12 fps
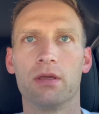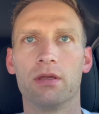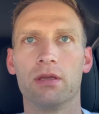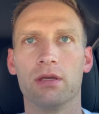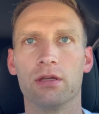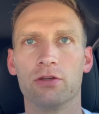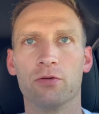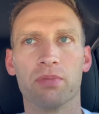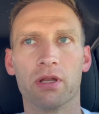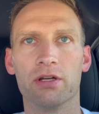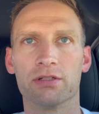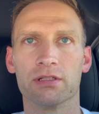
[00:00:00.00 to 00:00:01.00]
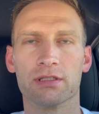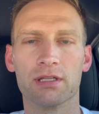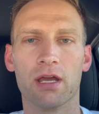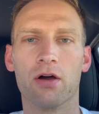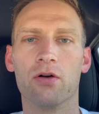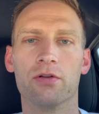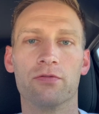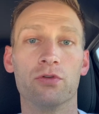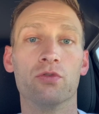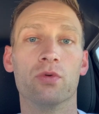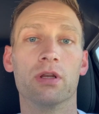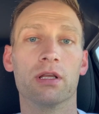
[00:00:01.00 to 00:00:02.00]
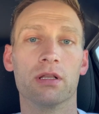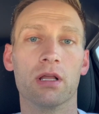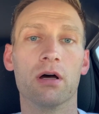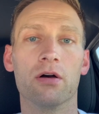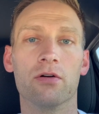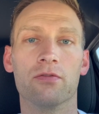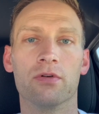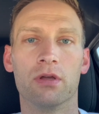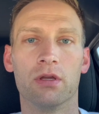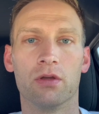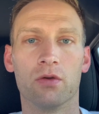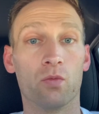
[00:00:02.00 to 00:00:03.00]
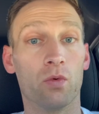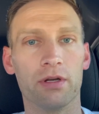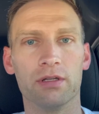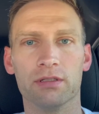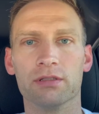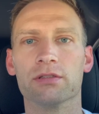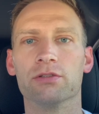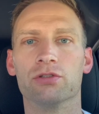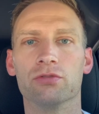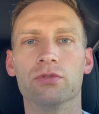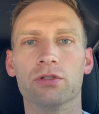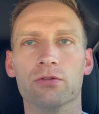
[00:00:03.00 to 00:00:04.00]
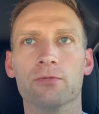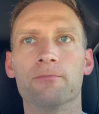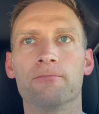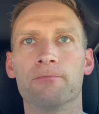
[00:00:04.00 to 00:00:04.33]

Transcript: and your players can tell if you really love what it is that you do.